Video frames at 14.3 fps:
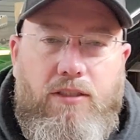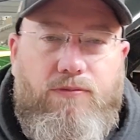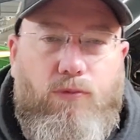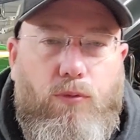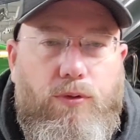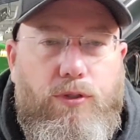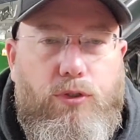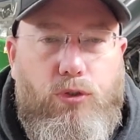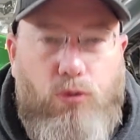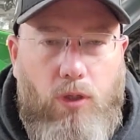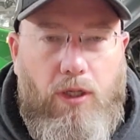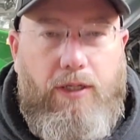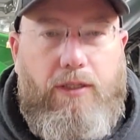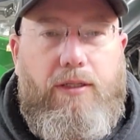for the
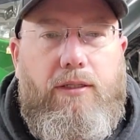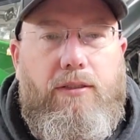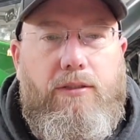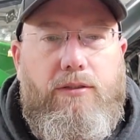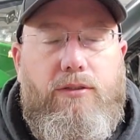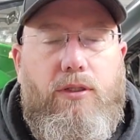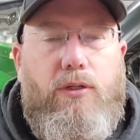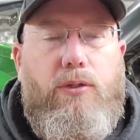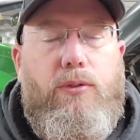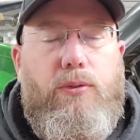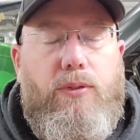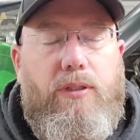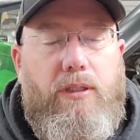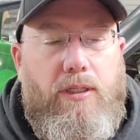truck.
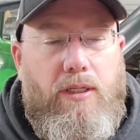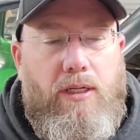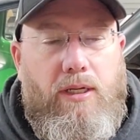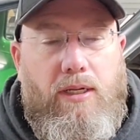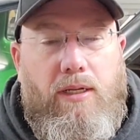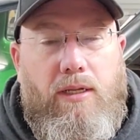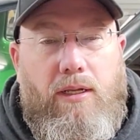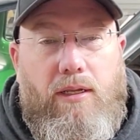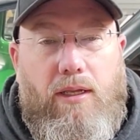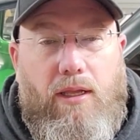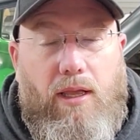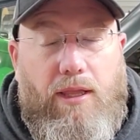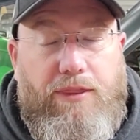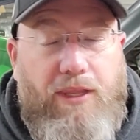So
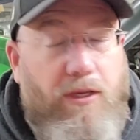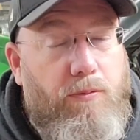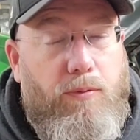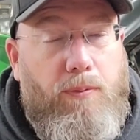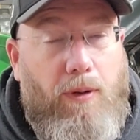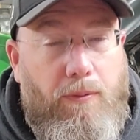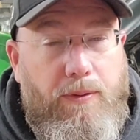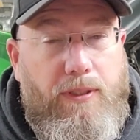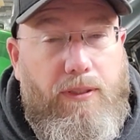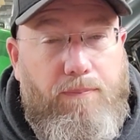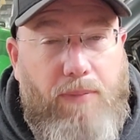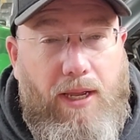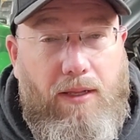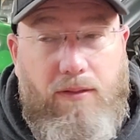I think we're probably
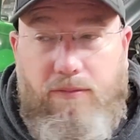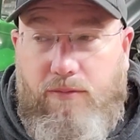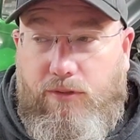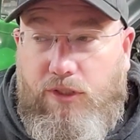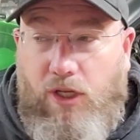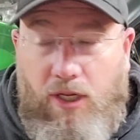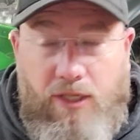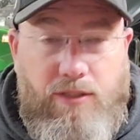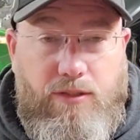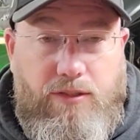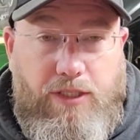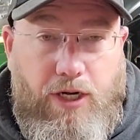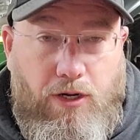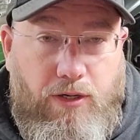about done
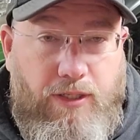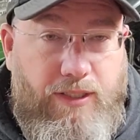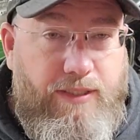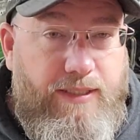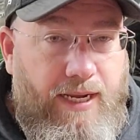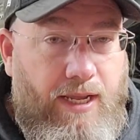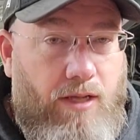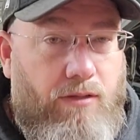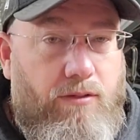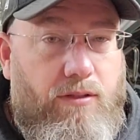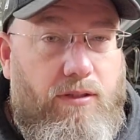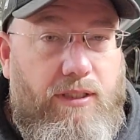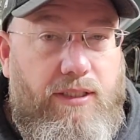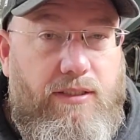tearing it down,
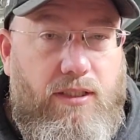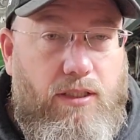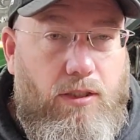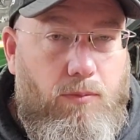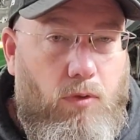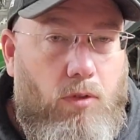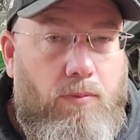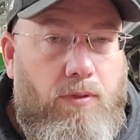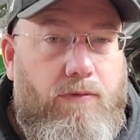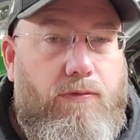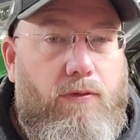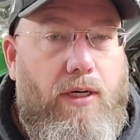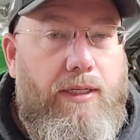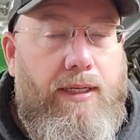at least at the moment
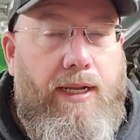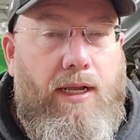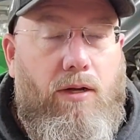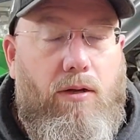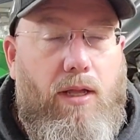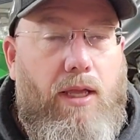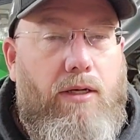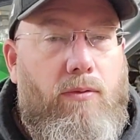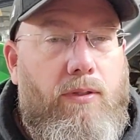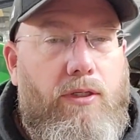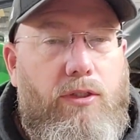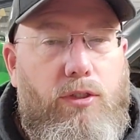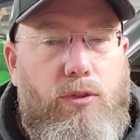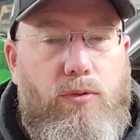for right now. I don't want
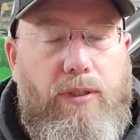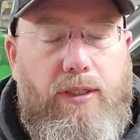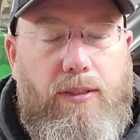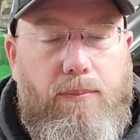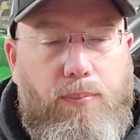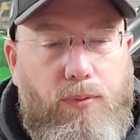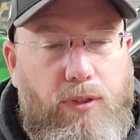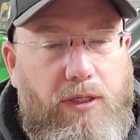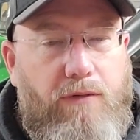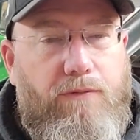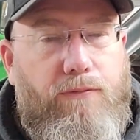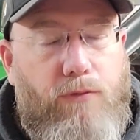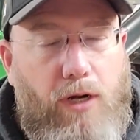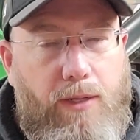to do a complete
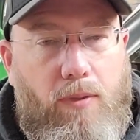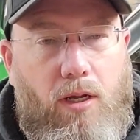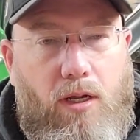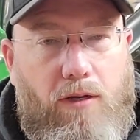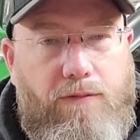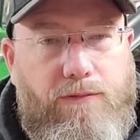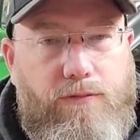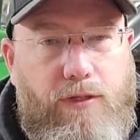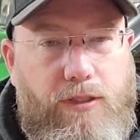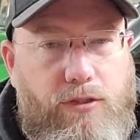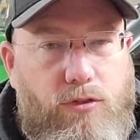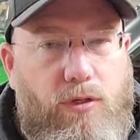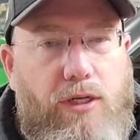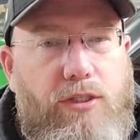frame off
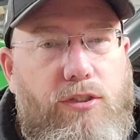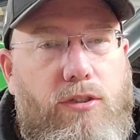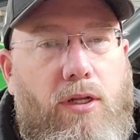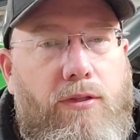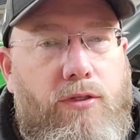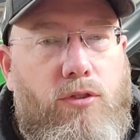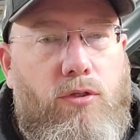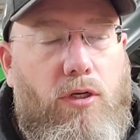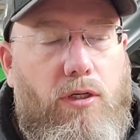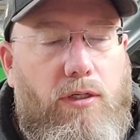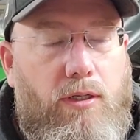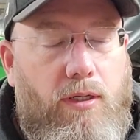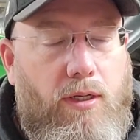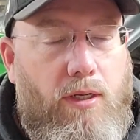restoration on the
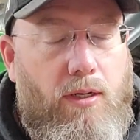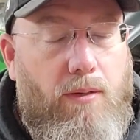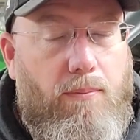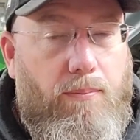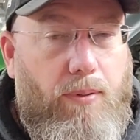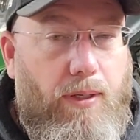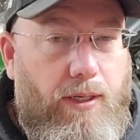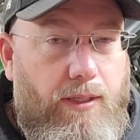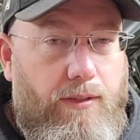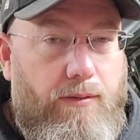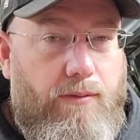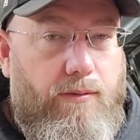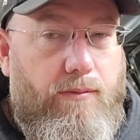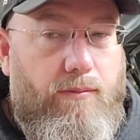truck,
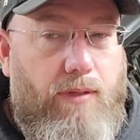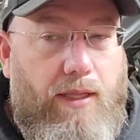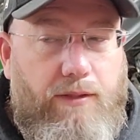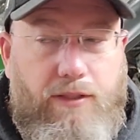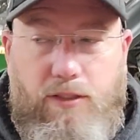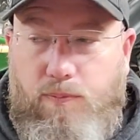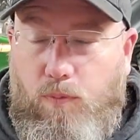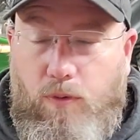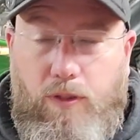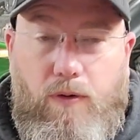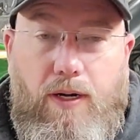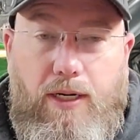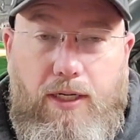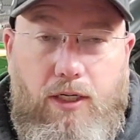but at this point
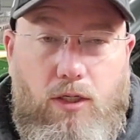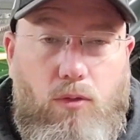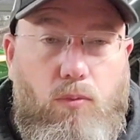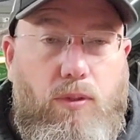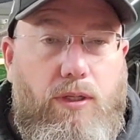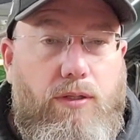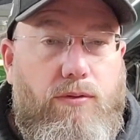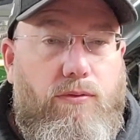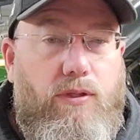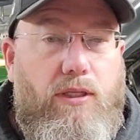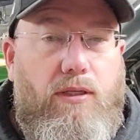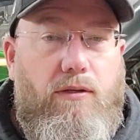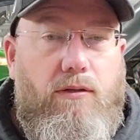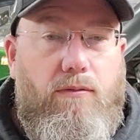right here with
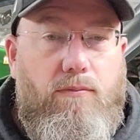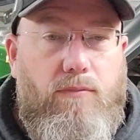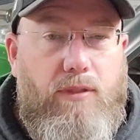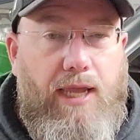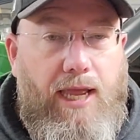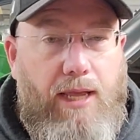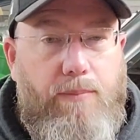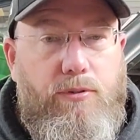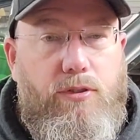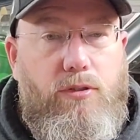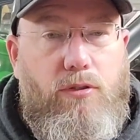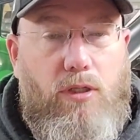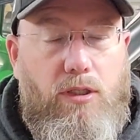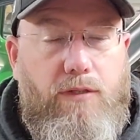the cab
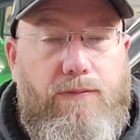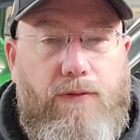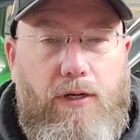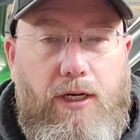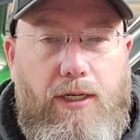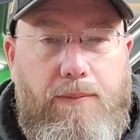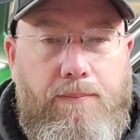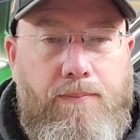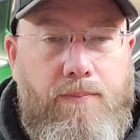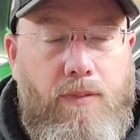still on the frame,